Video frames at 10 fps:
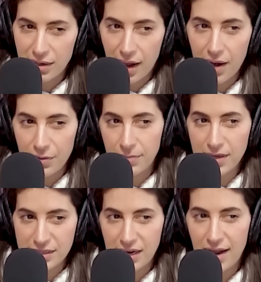a guy with a
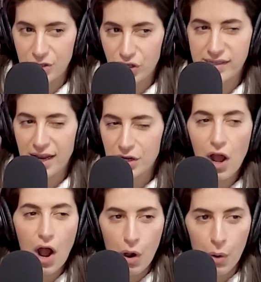mustache because I
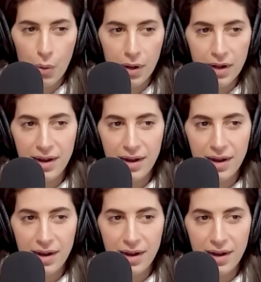know